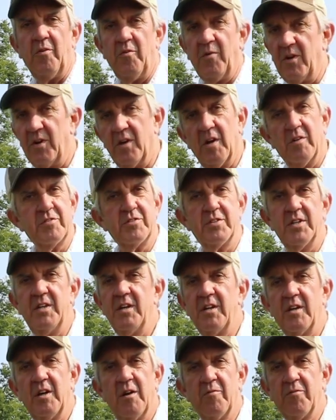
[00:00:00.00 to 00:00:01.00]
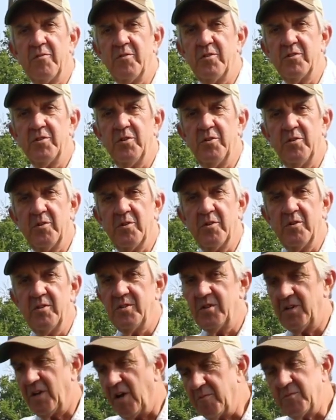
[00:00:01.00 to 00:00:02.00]
We'd love to see you come for a tour.
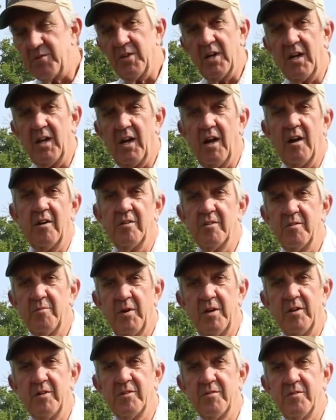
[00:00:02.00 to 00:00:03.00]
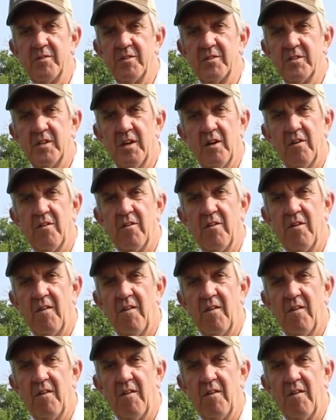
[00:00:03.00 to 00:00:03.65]
Come check out our tomatoes for yourself.